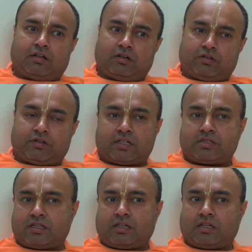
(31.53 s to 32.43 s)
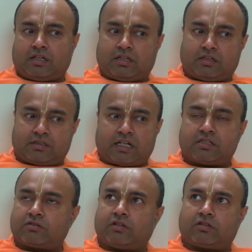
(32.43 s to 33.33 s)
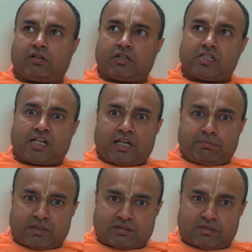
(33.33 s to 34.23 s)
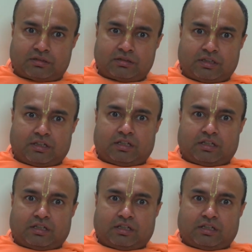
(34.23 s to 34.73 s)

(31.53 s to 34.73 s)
or you can say that is called a Jayapatra,